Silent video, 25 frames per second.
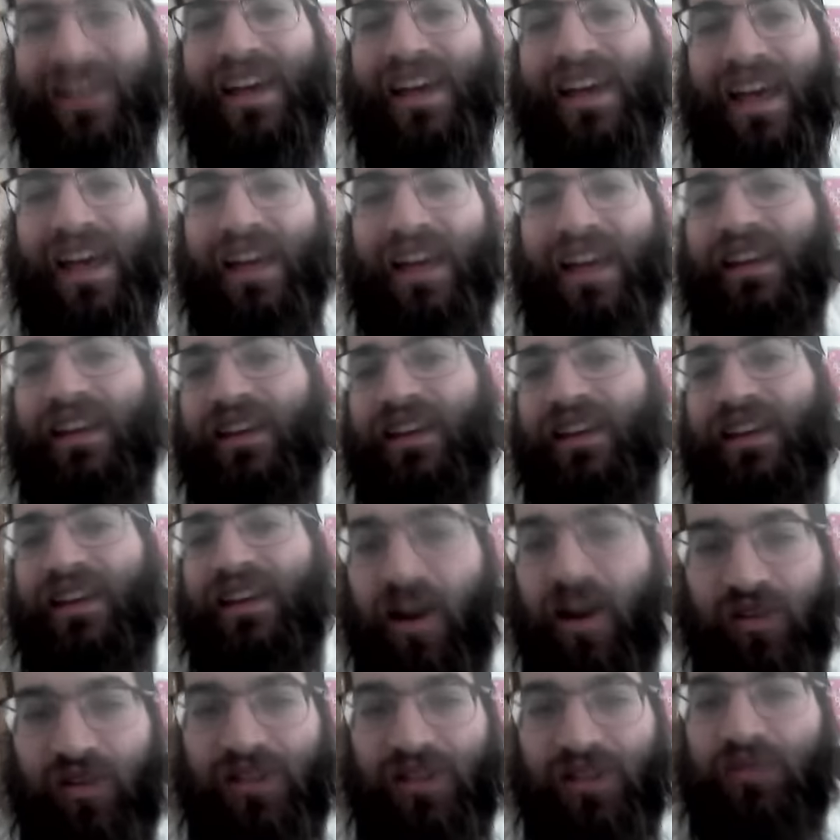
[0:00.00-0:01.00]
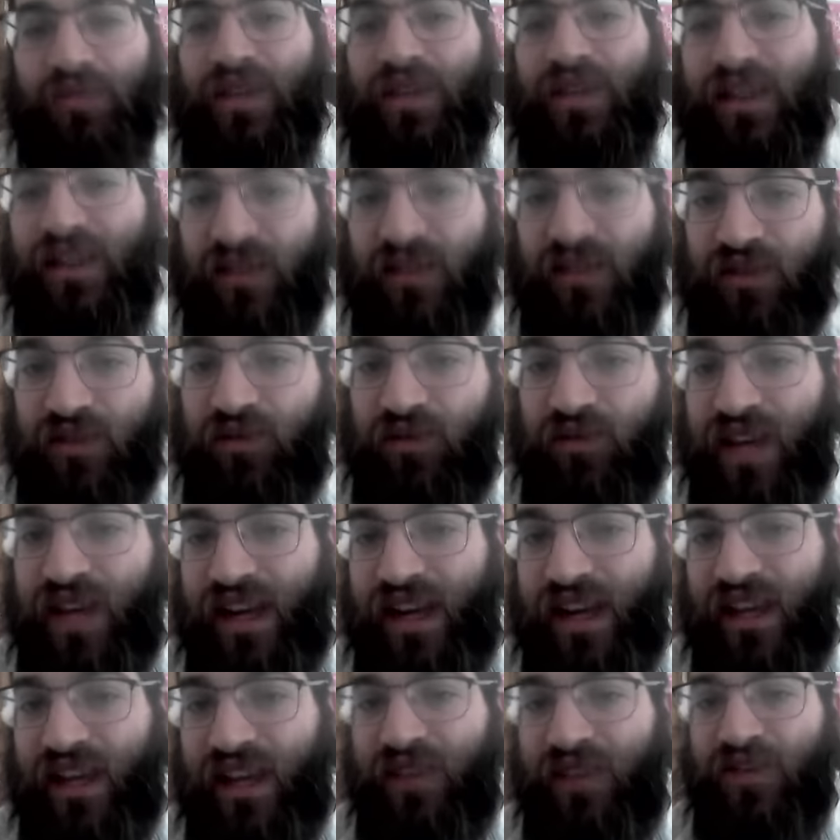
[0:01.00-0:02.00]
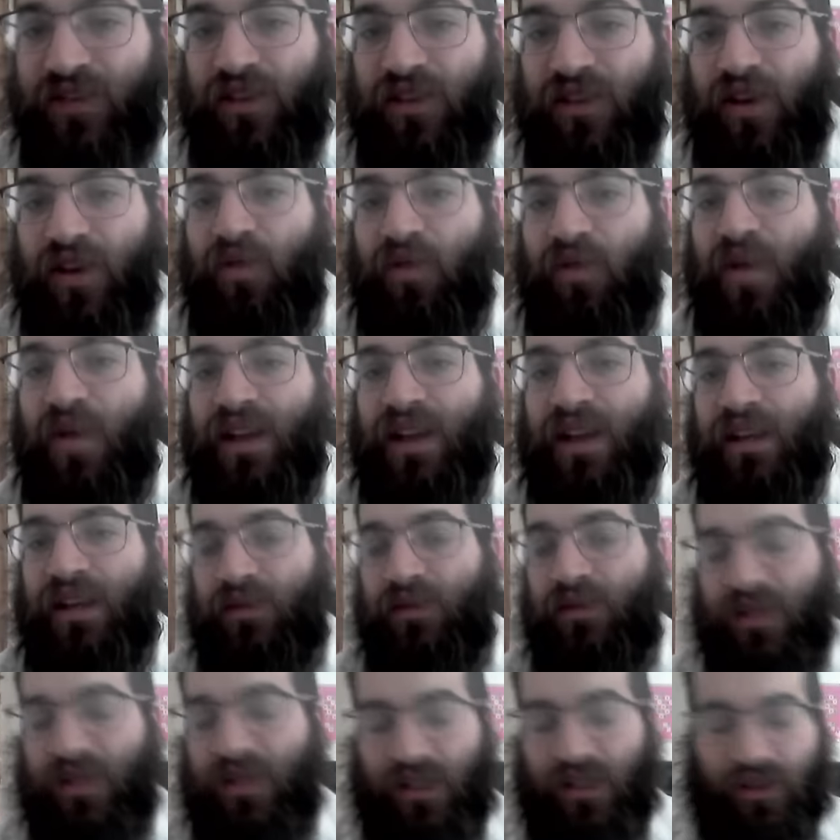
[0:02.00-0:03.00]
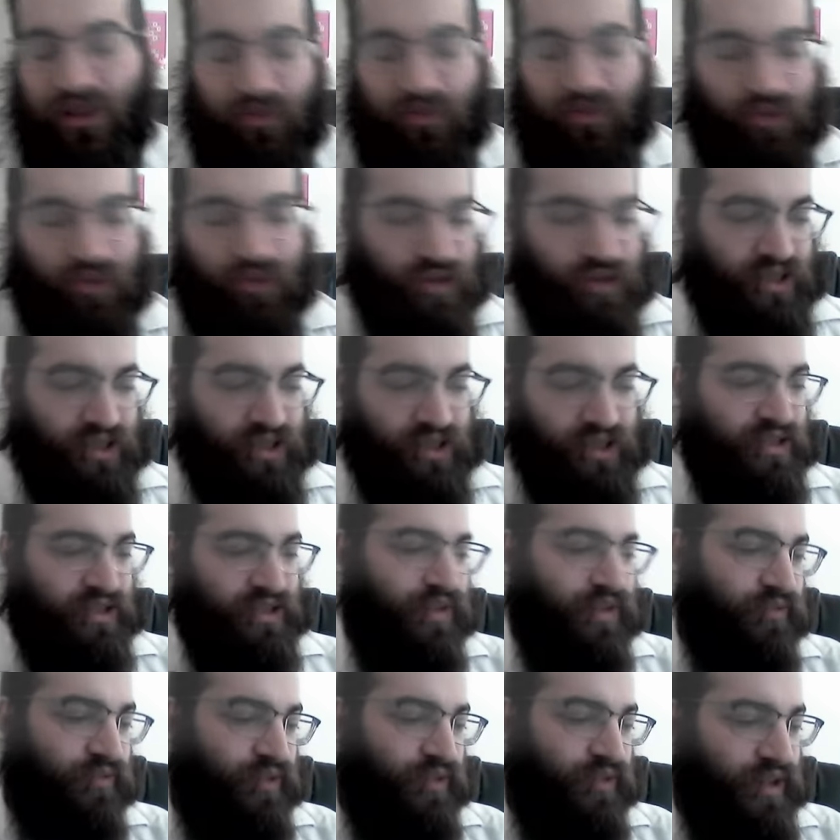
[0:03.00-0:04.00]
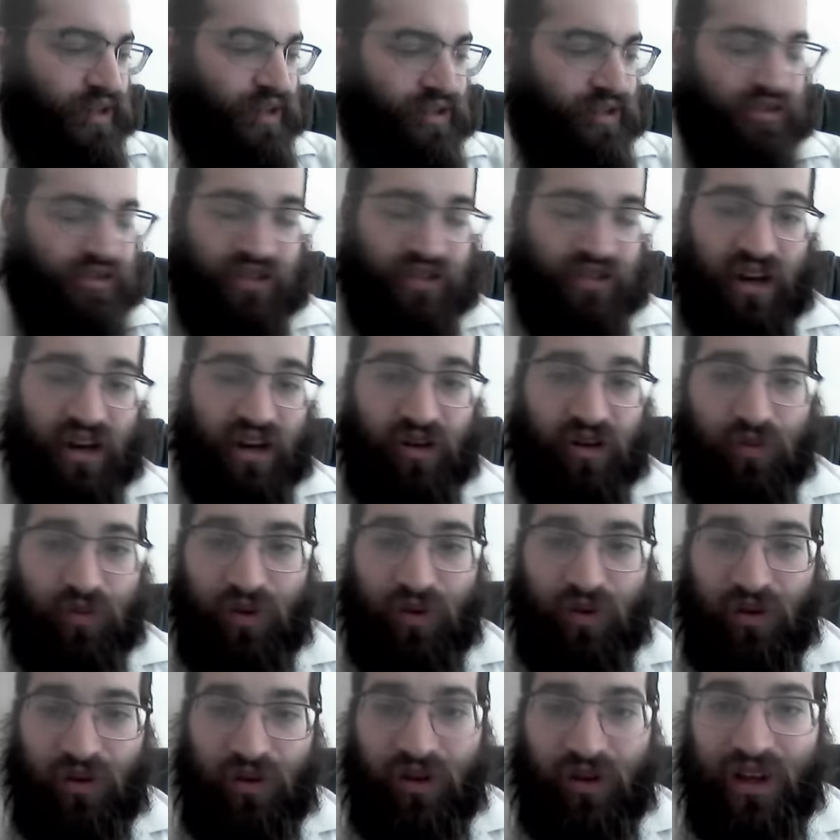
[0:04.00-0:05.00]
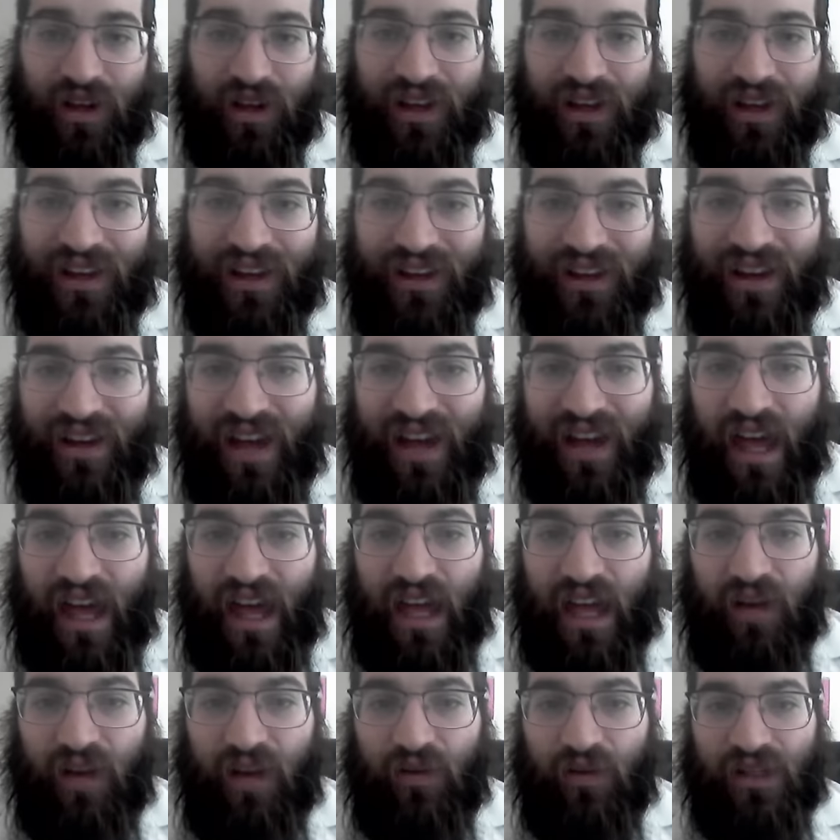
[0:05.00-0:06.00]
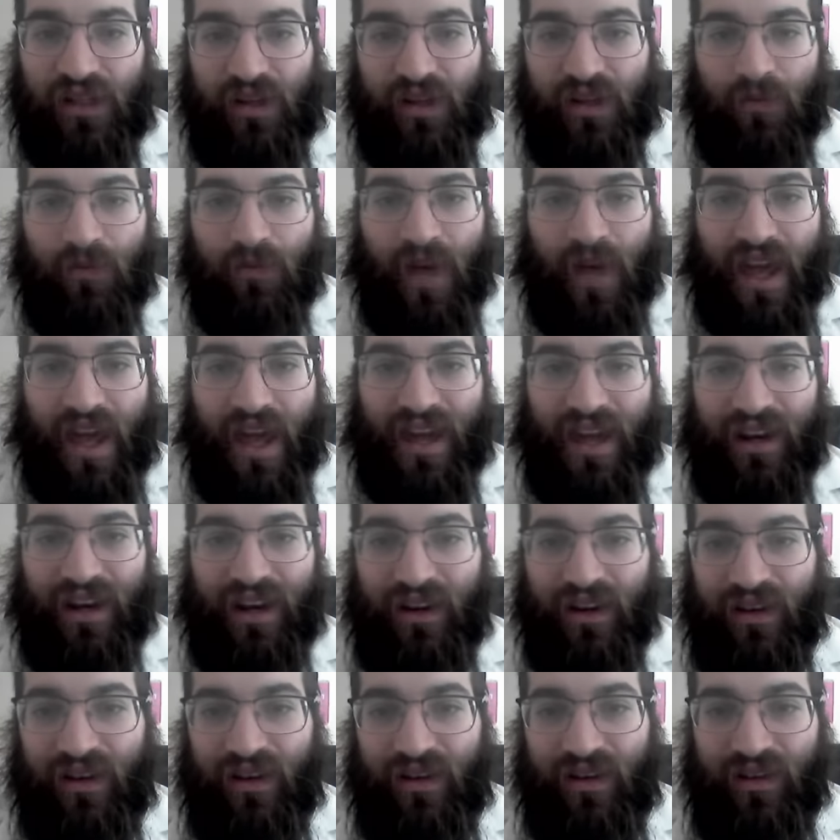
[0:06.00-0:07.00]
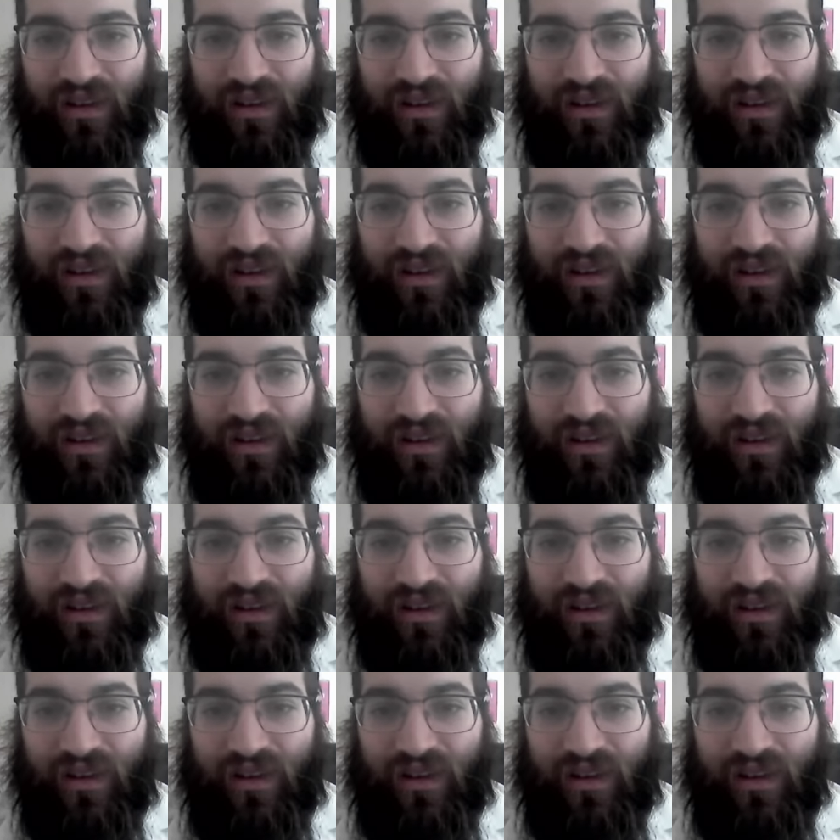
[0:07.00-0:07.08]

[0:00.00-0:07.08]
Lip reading: And he encouraged me that even though while he was personally suffering a terrible anguish and pain,